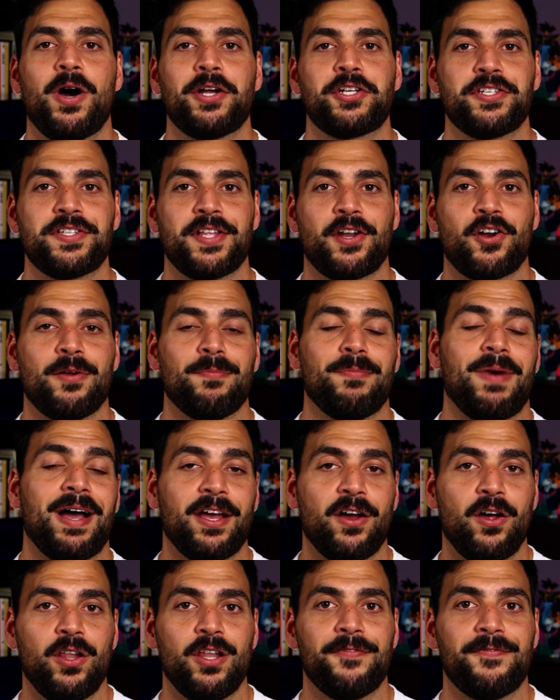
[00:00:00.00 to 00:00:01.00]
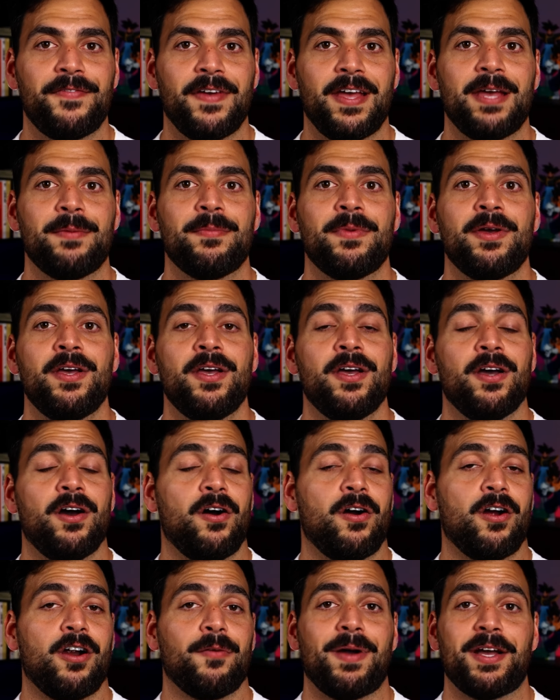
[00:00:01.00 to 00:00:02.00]
watches that are in my Hall of Fame
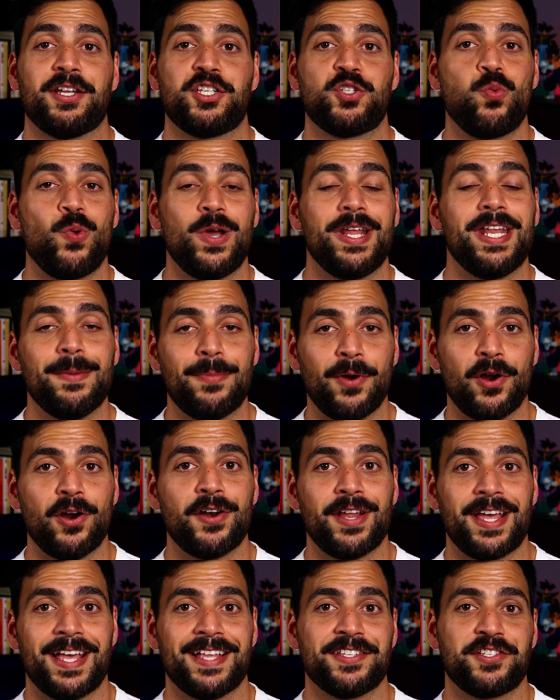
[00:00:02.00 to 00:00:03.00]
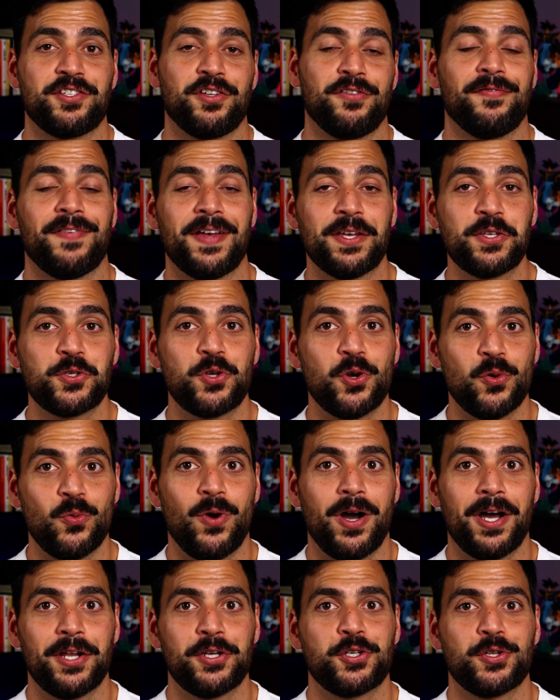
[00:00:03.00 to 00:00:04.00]
are my Tweety Bird and Sylvester
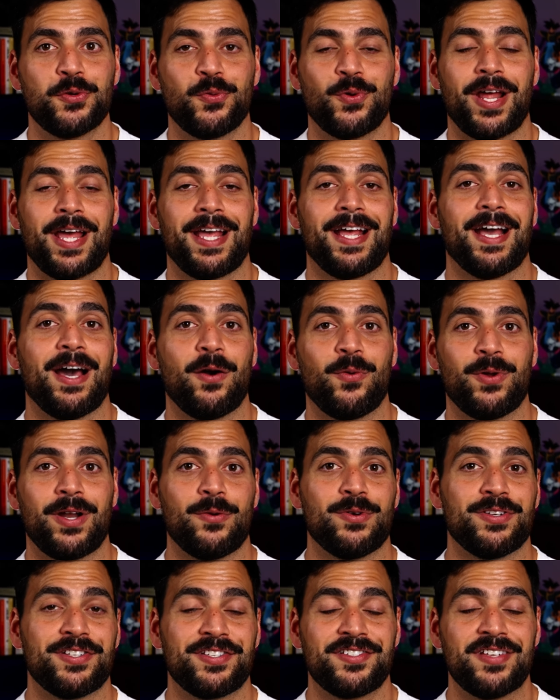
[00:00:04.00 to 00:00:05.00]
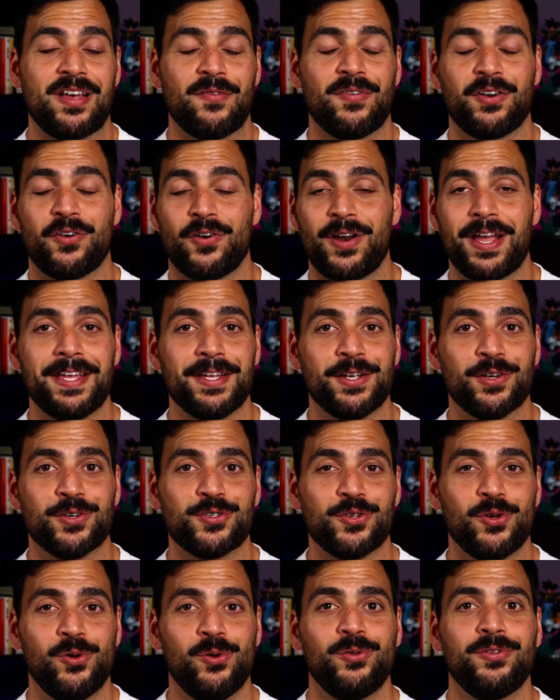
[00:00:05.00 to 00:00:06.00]
watch that I got when I was 7 or 8
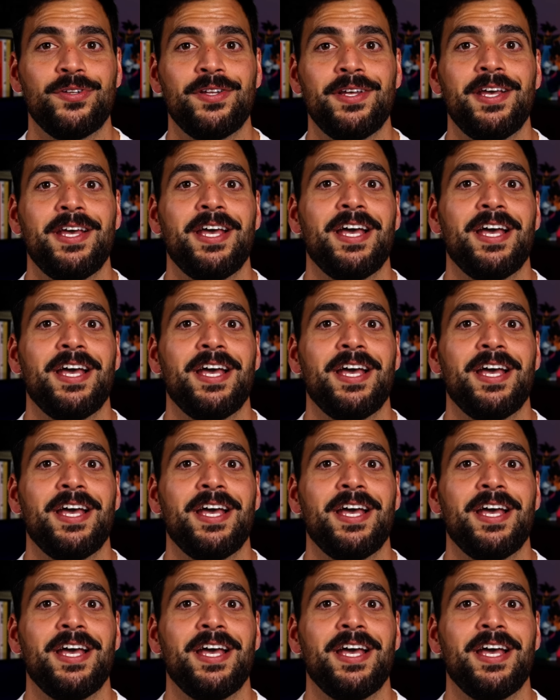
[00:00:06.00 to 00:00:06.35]
years old,